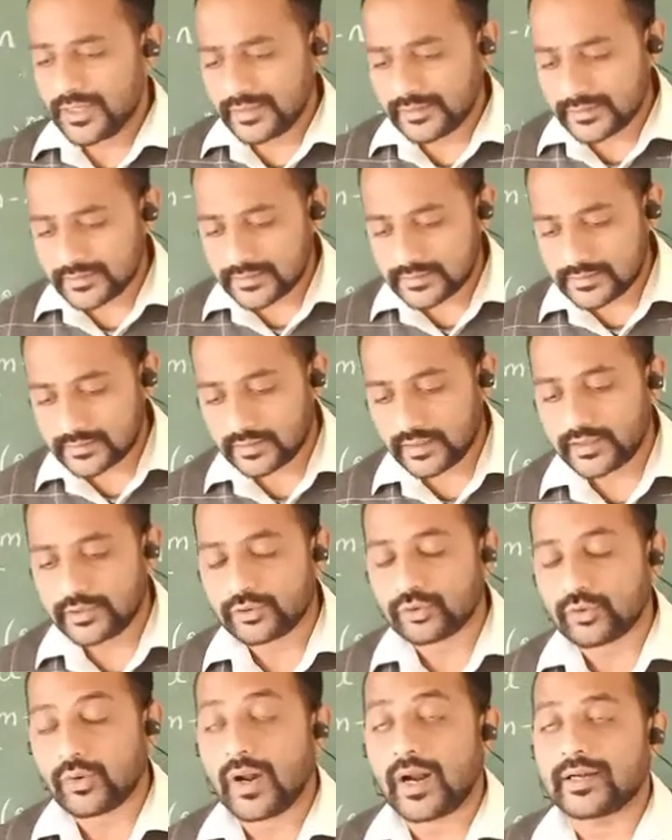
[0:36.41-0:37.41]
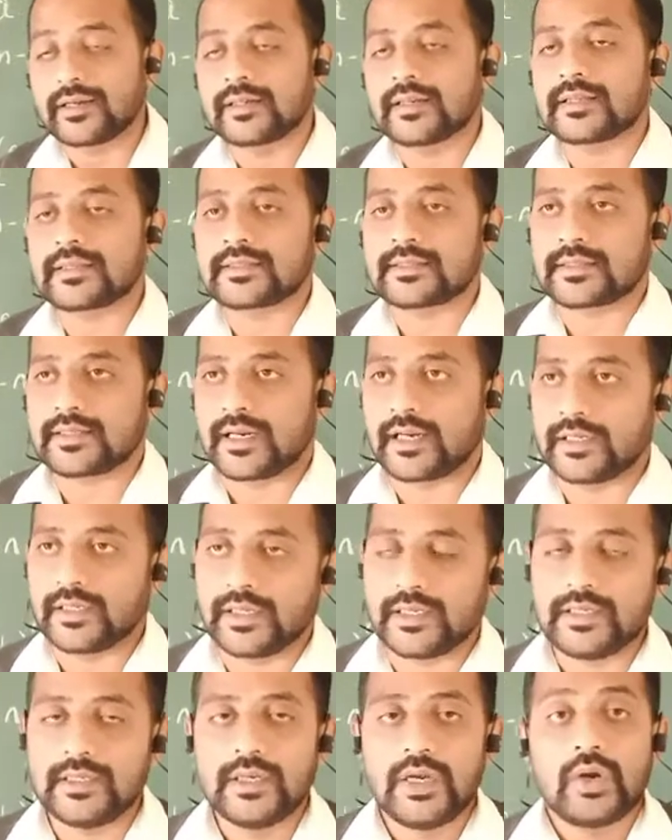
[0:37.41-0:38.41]
let us try to
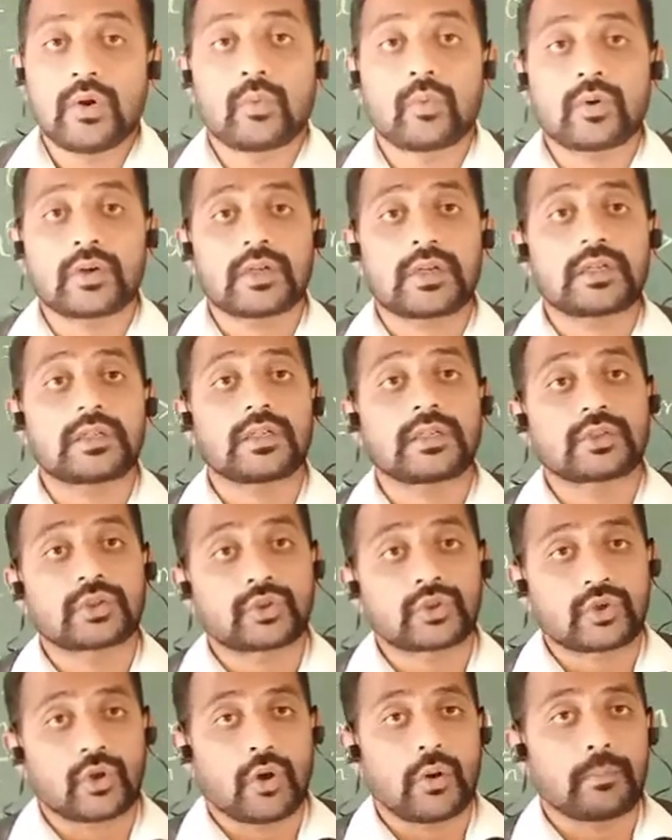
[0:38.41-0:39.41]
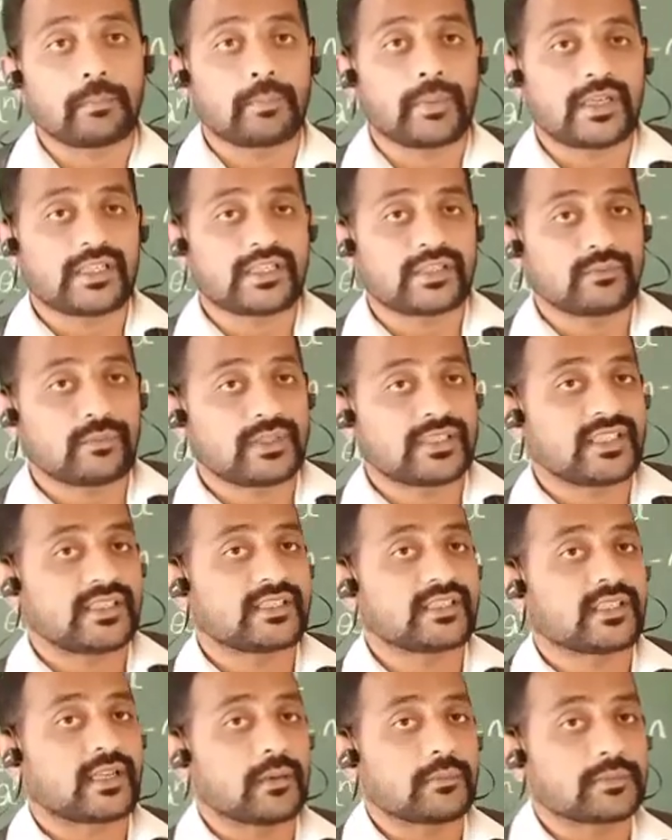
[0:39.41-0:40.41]
understand what are the topics
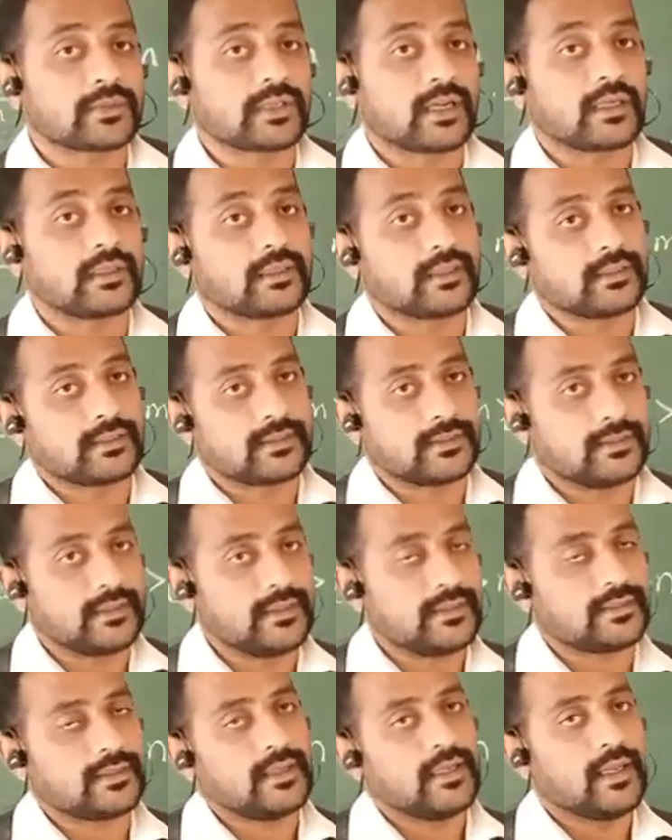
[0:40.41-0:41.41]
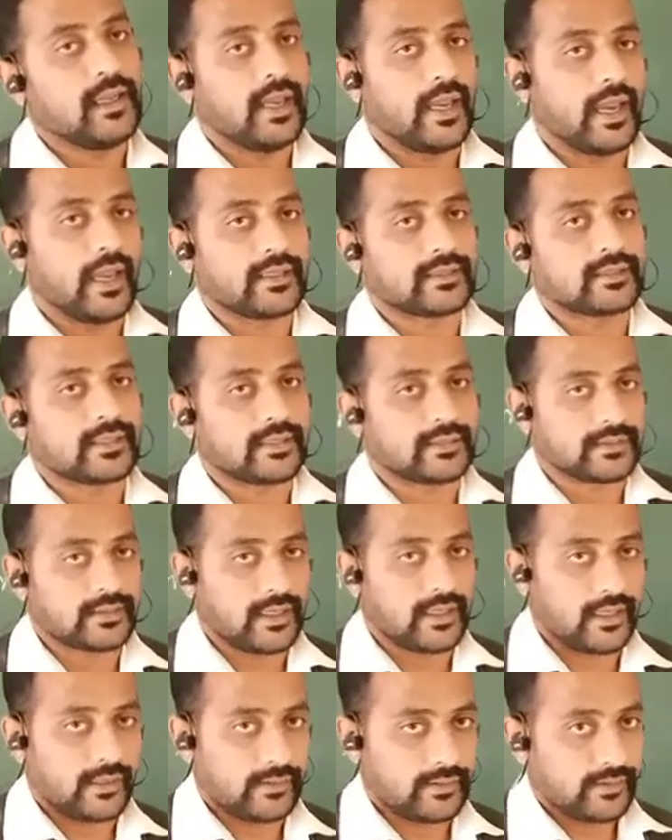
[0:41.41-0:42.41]
which comes under this
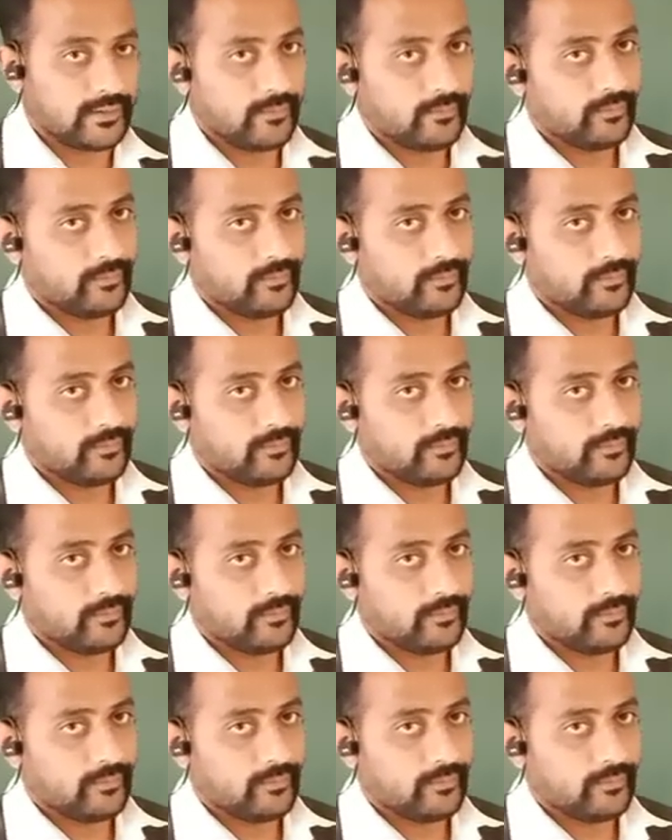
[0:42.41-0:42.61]
exercise.